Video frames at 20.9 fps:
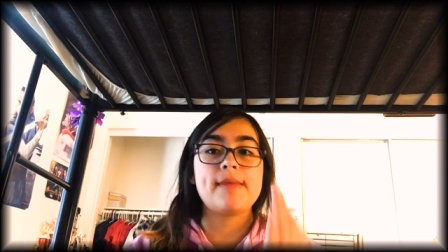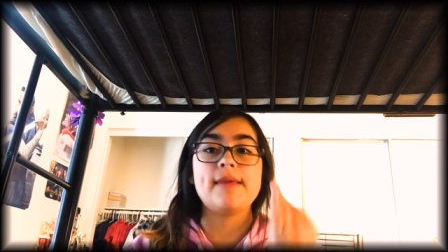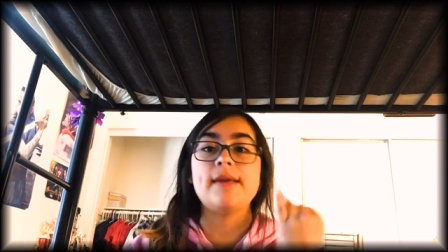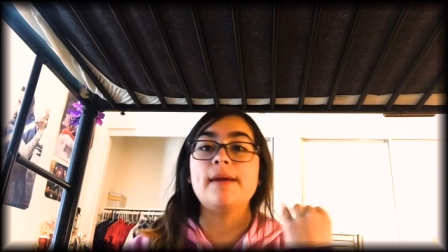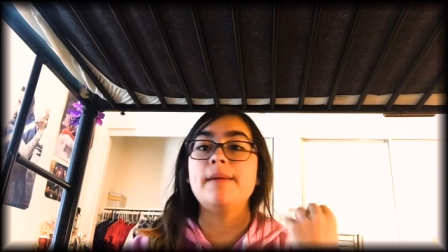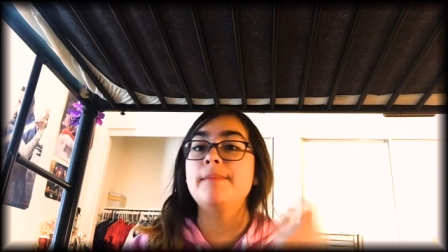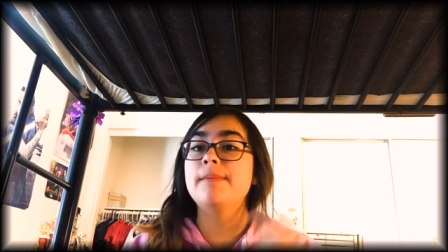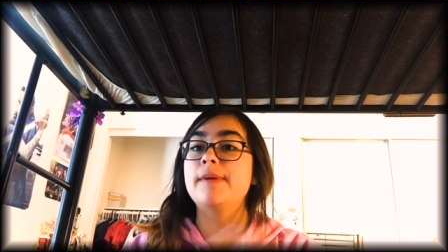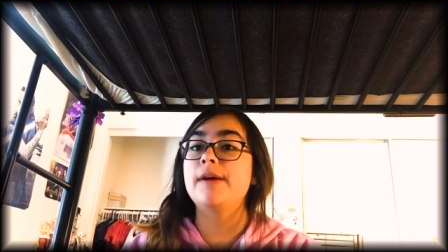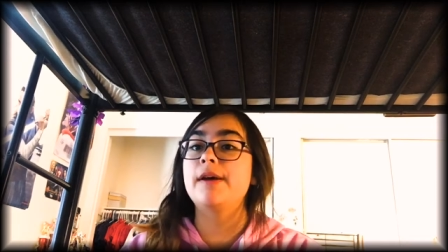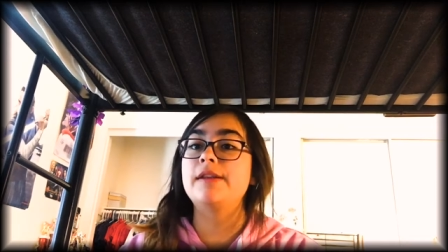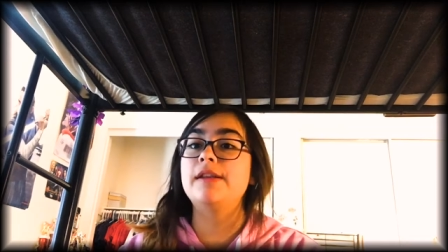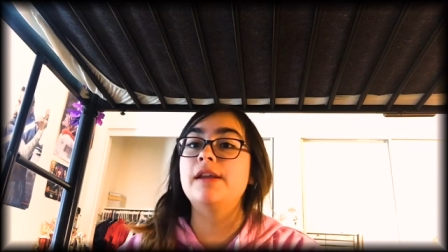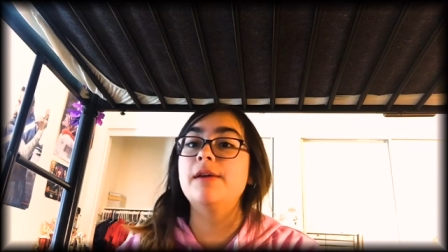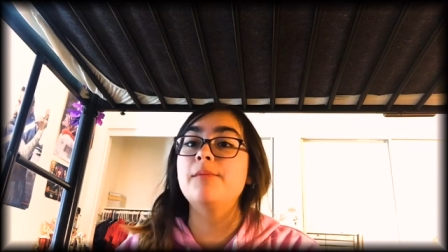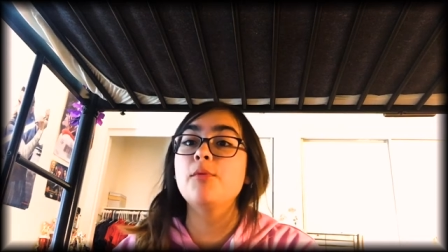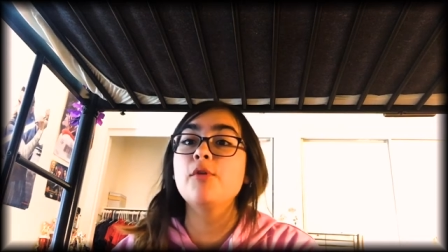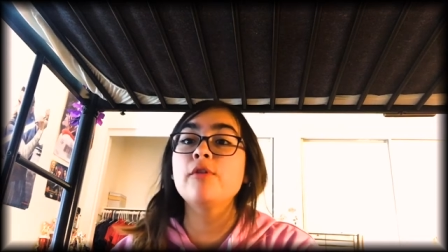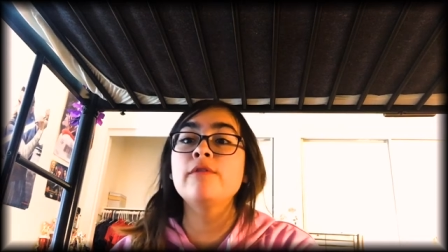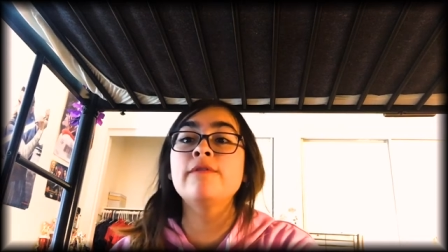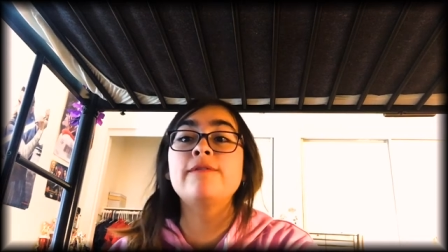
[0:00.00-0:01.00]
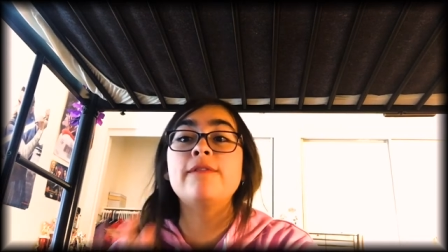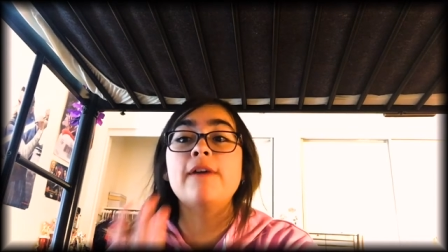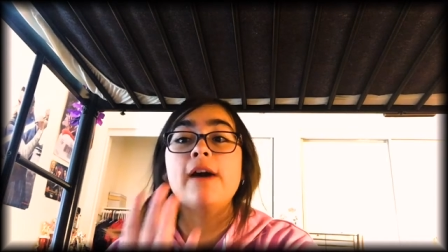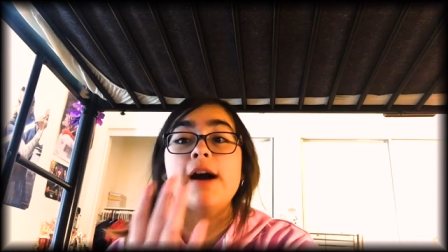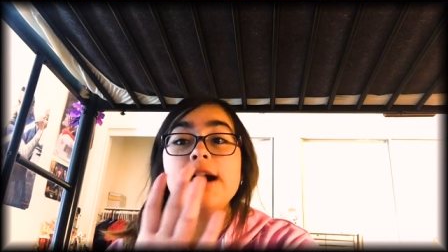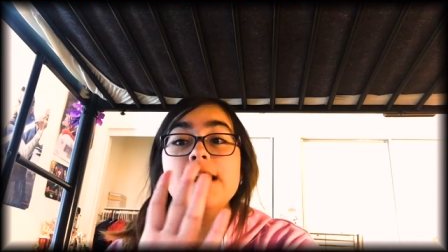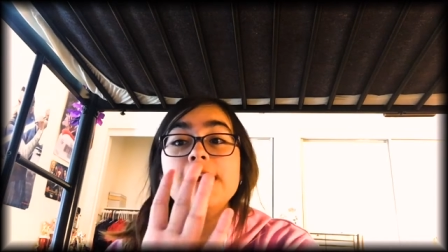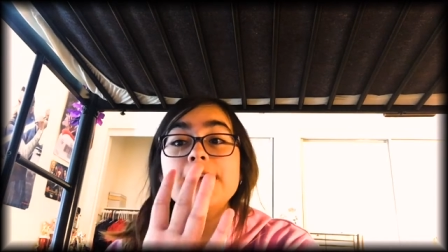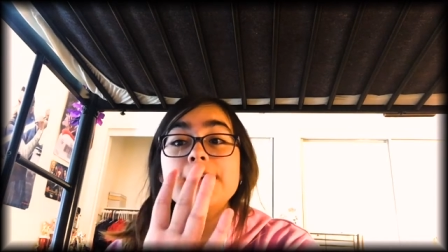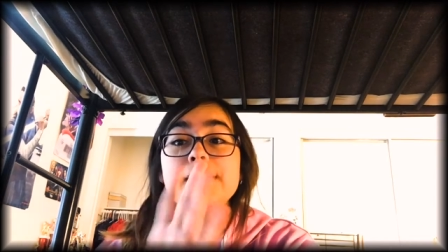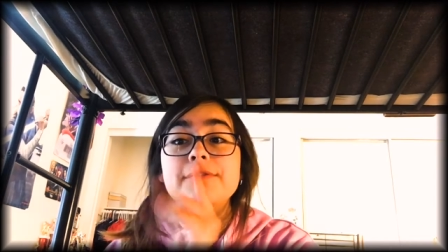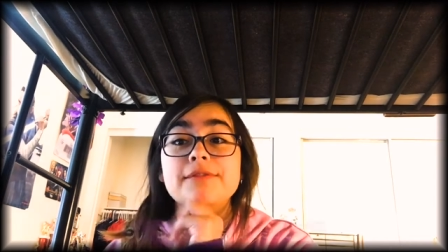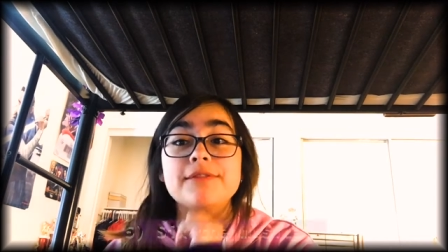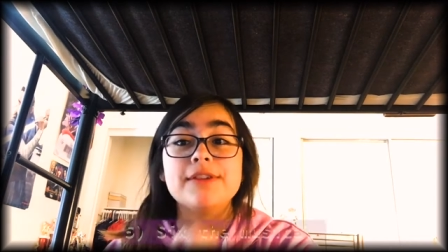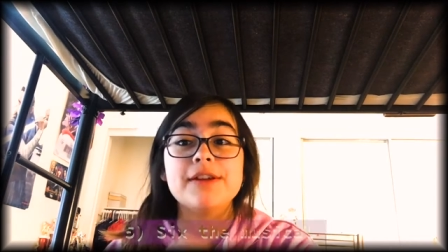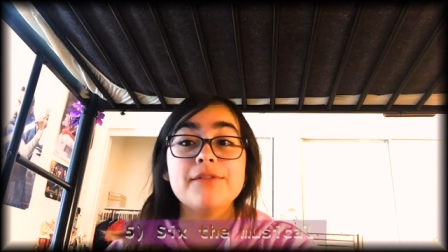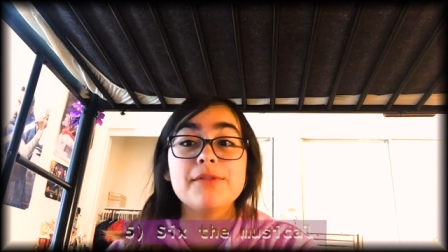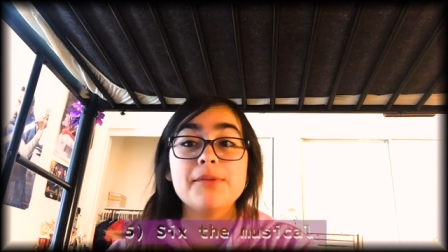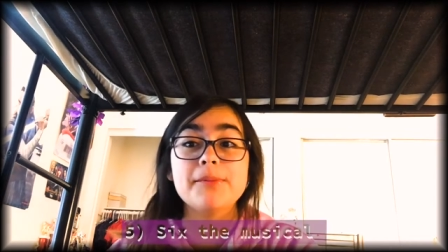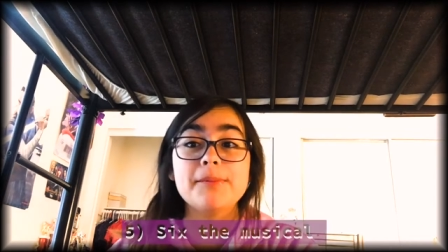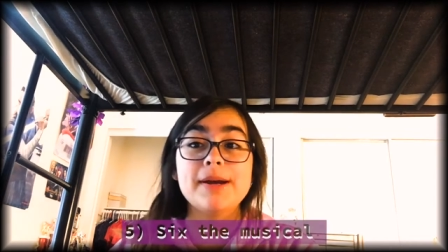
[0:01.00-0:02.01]
Yep, number five.
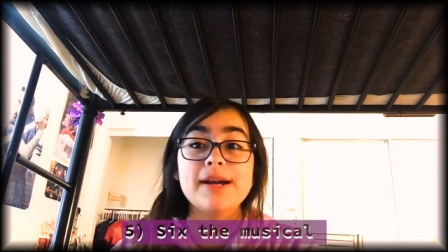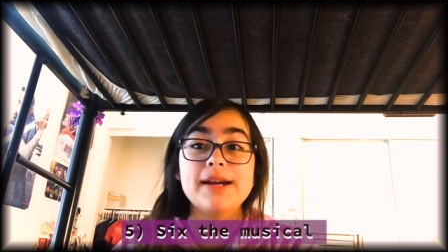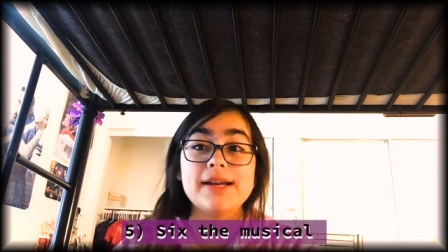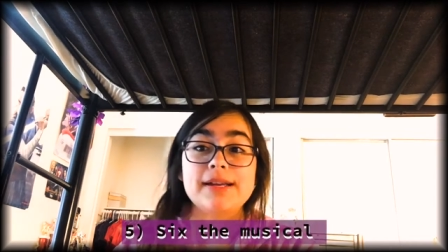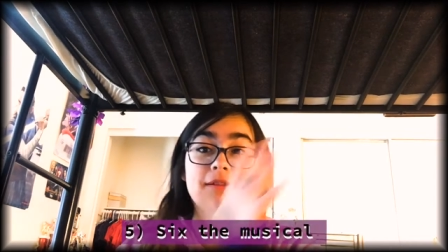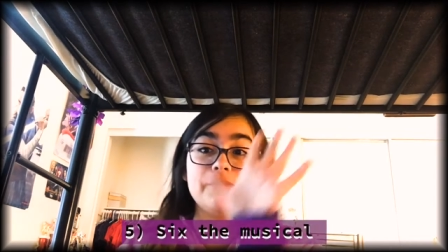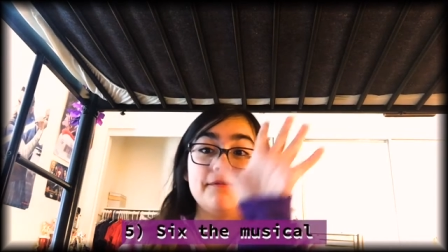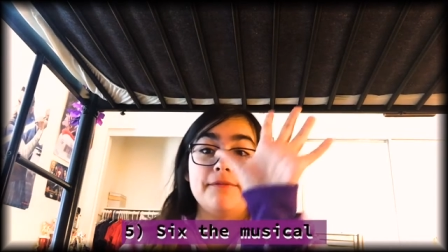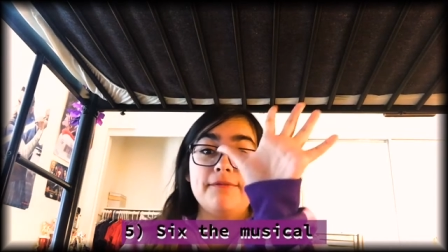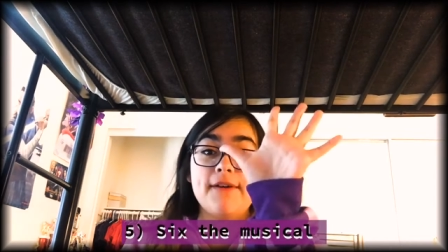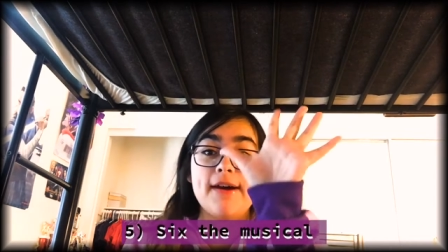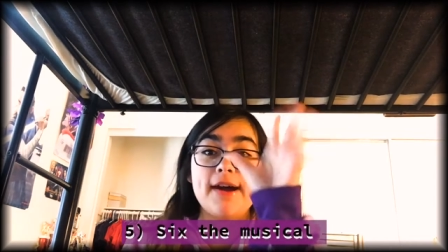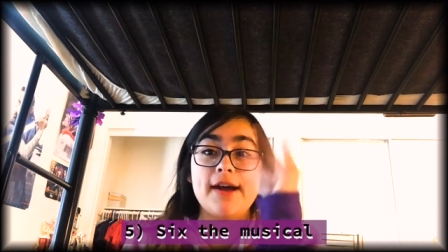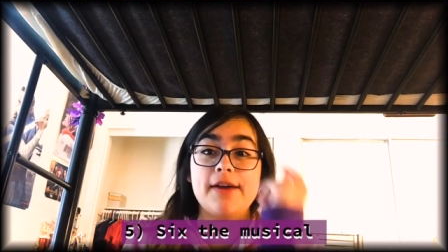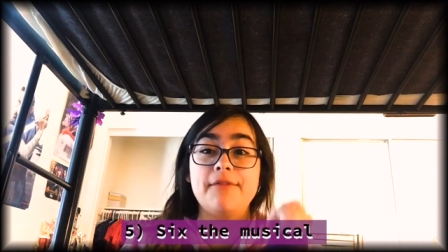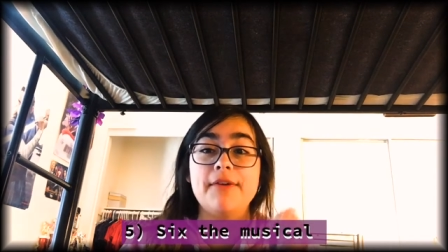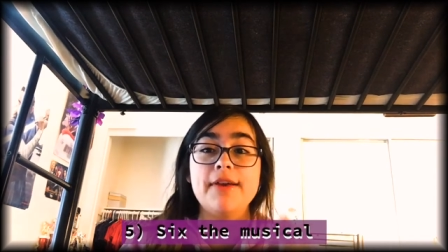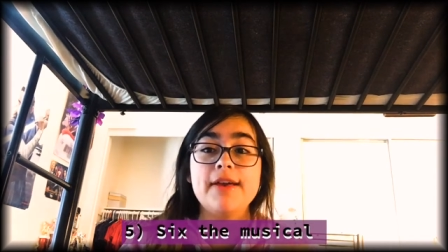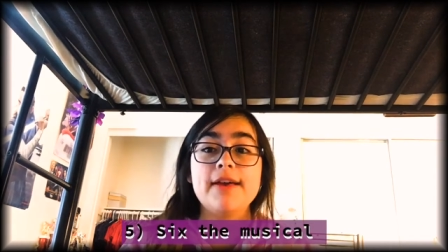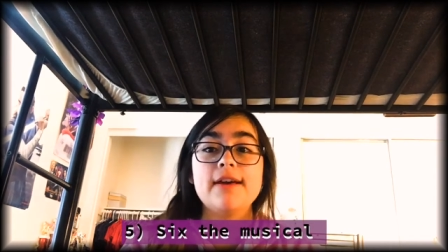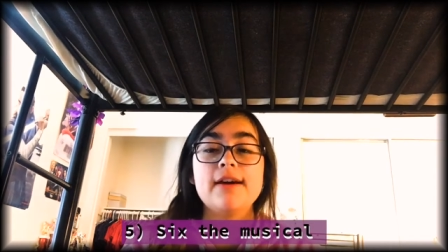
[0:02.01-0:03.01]
Never mind, five.